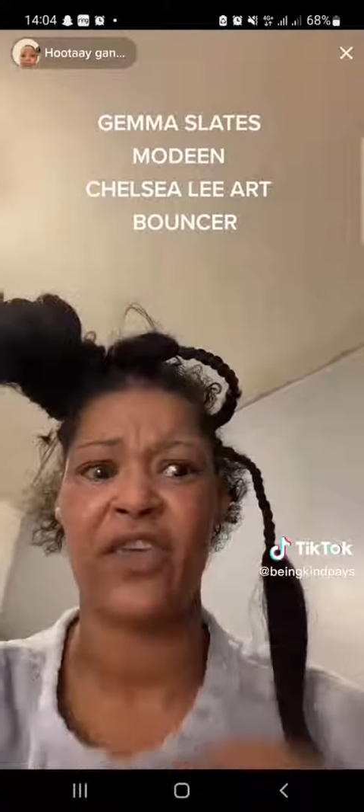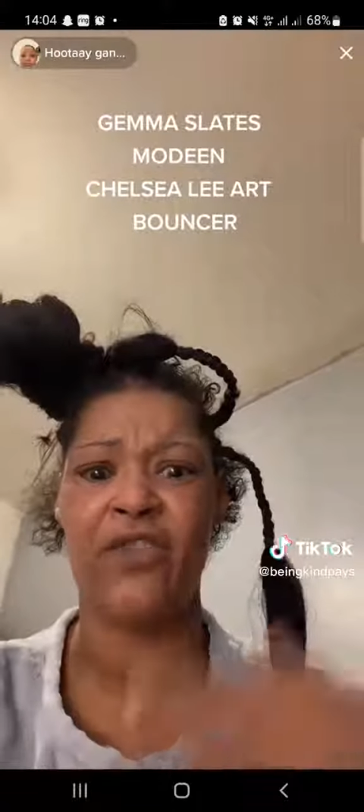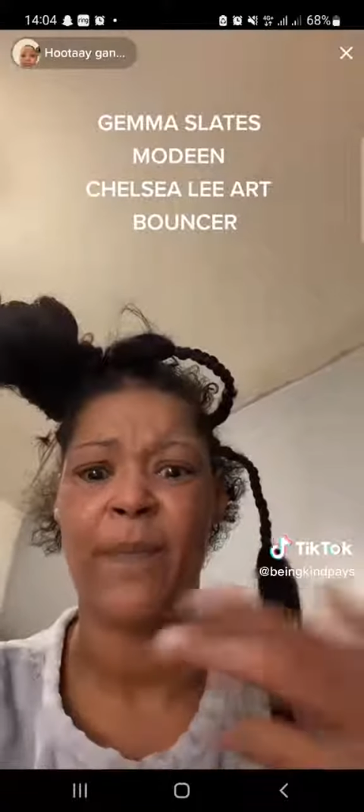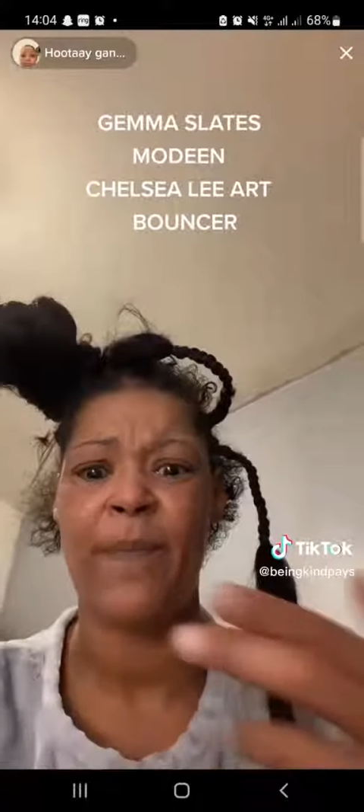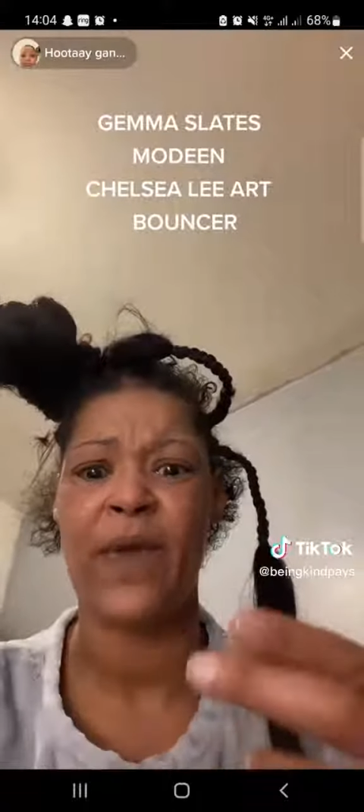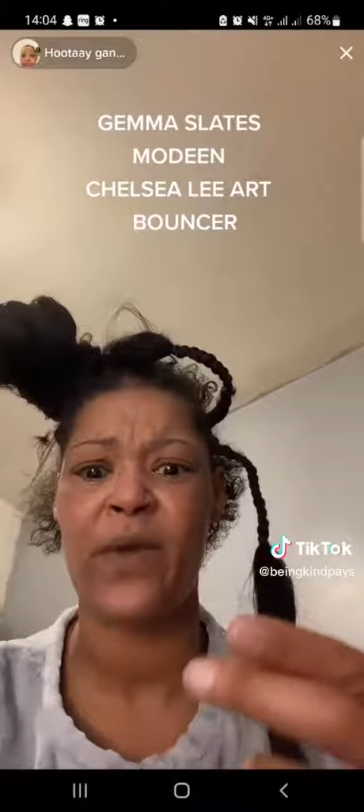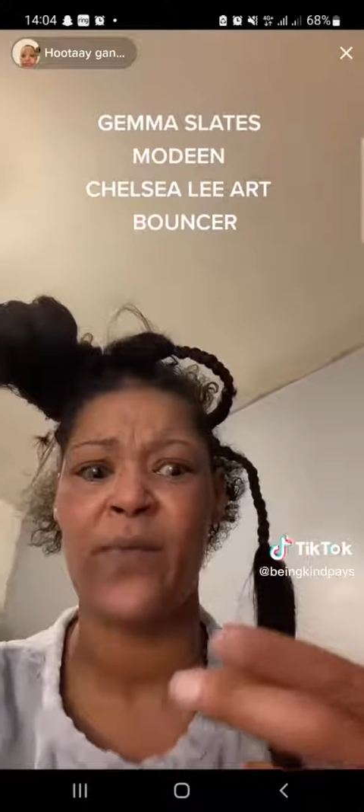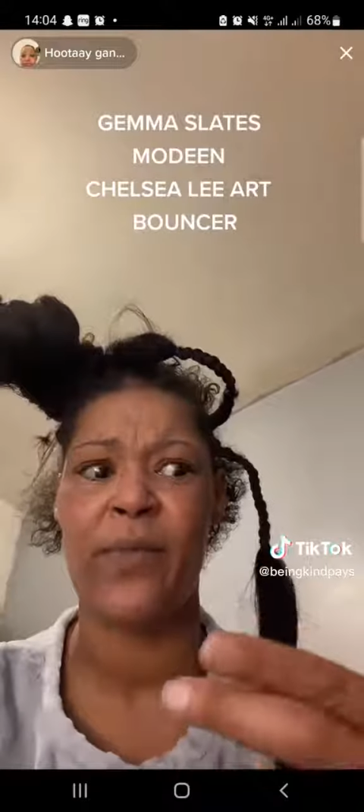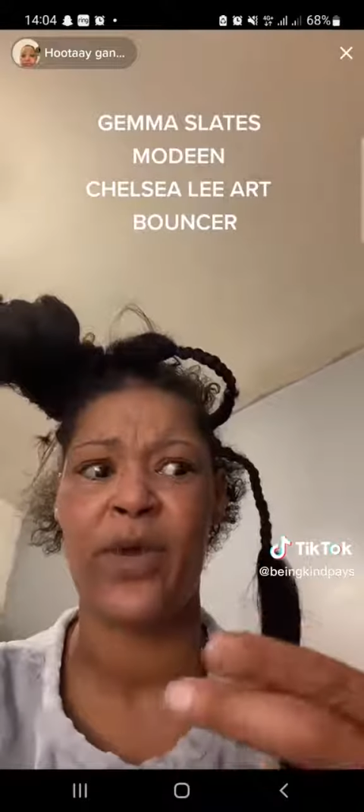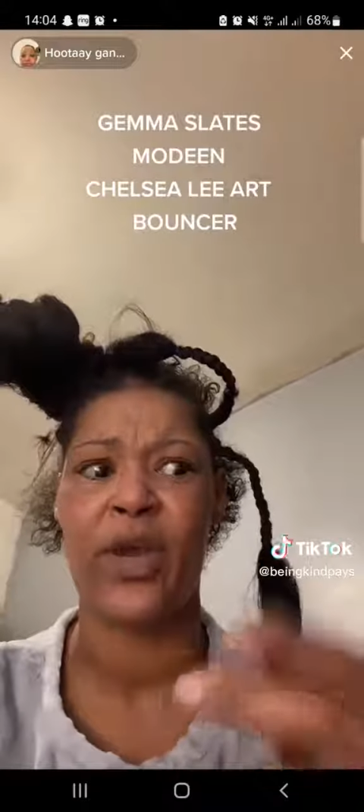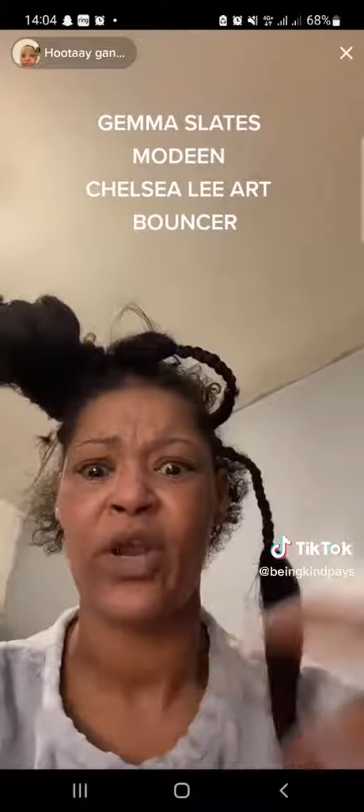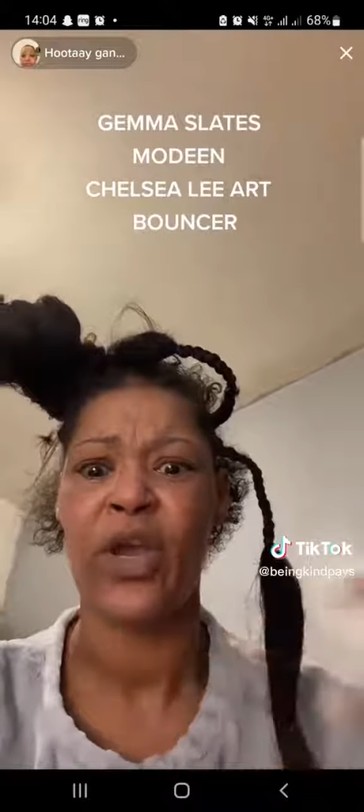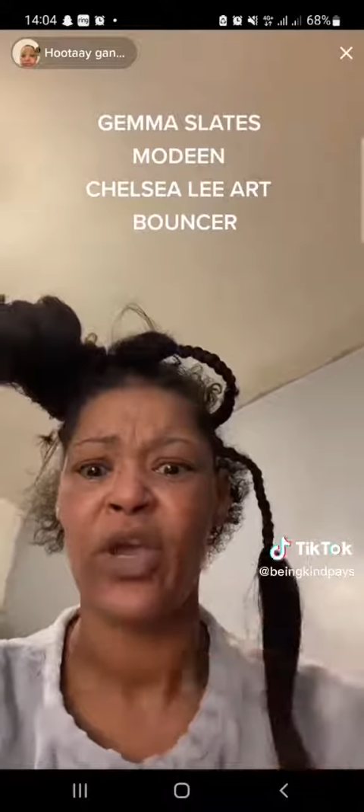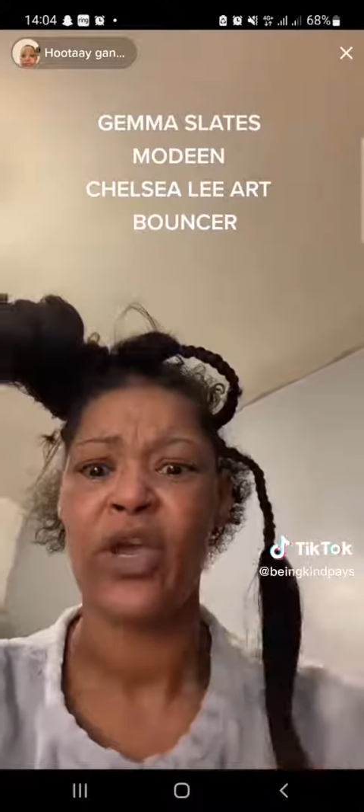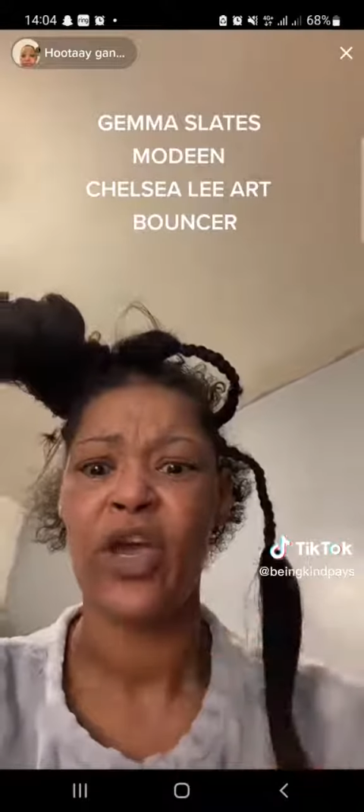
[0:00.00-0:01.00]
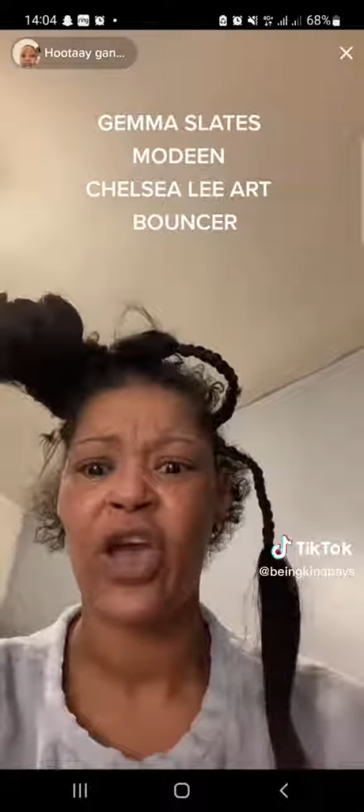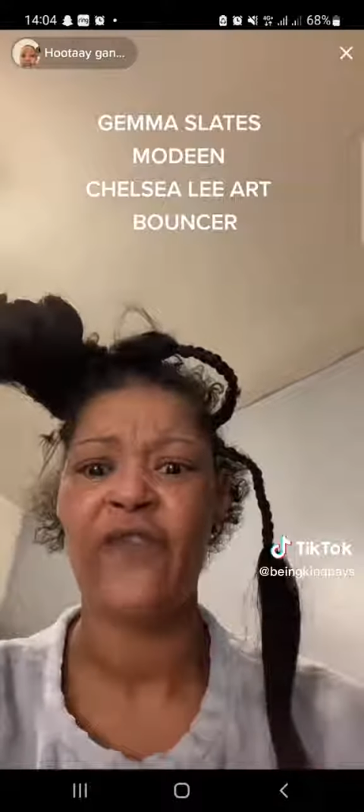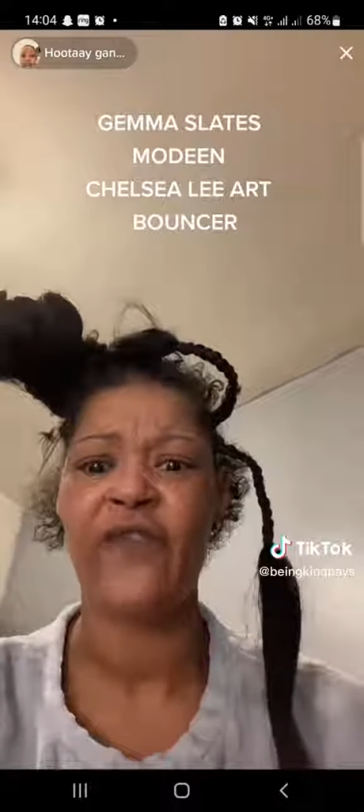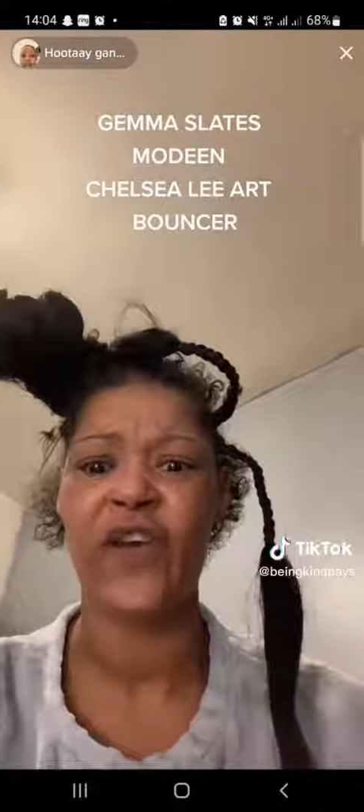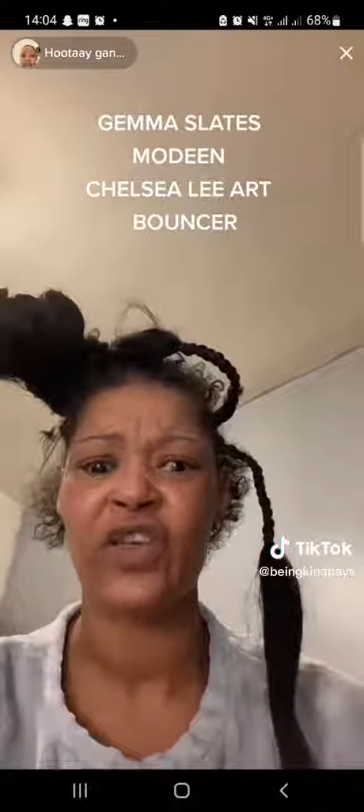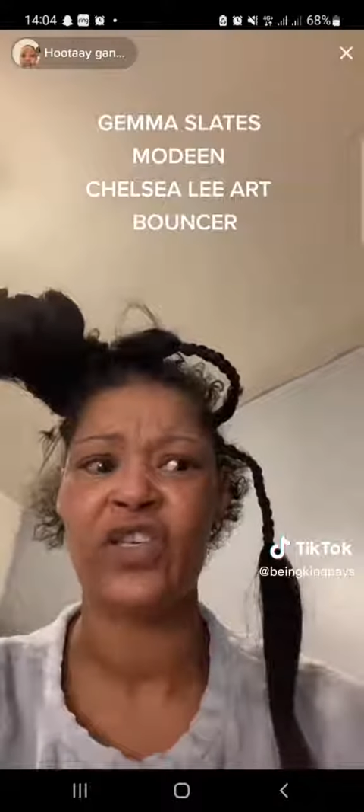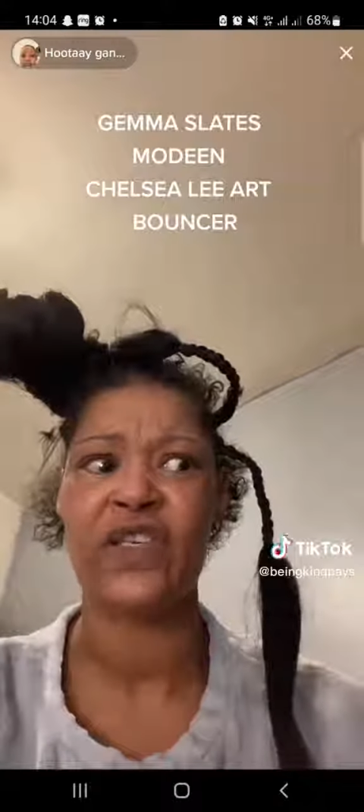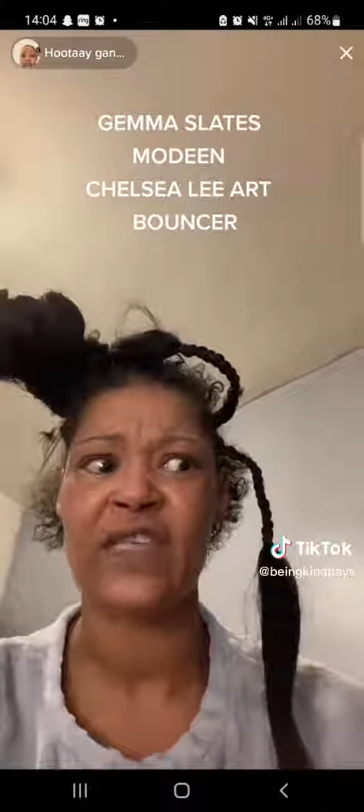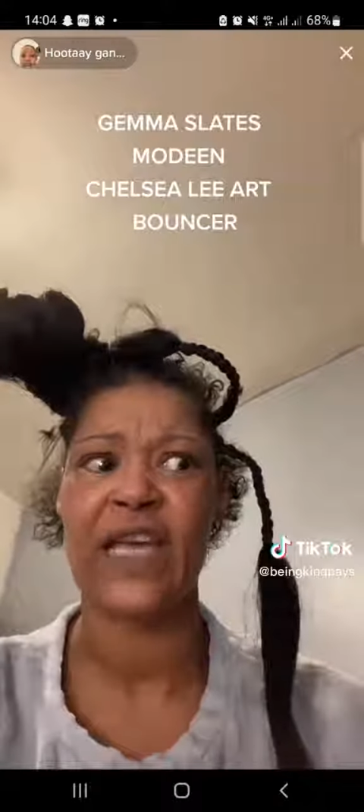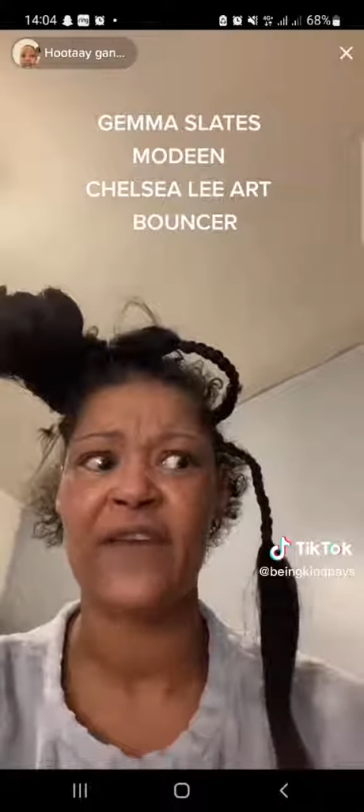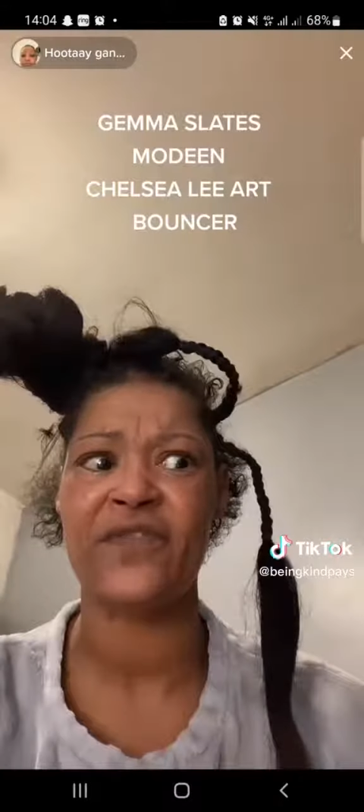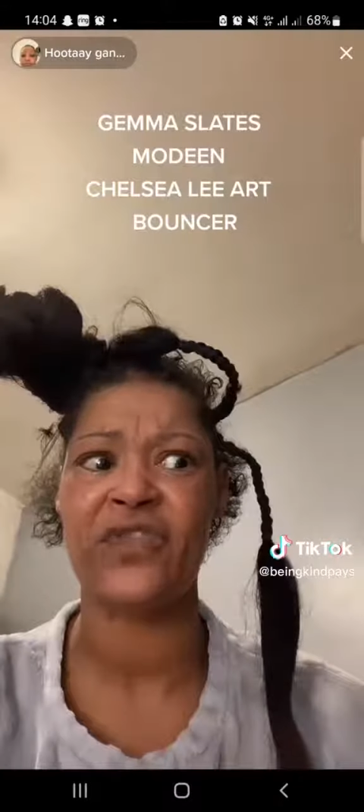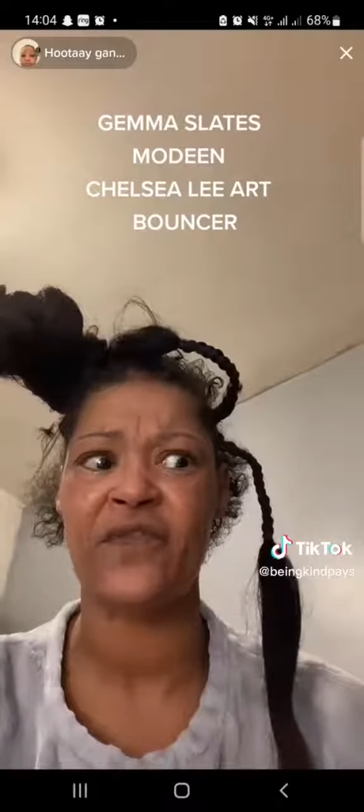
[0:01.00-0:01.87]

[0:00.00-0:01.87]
You're a big woman. Go and find yourself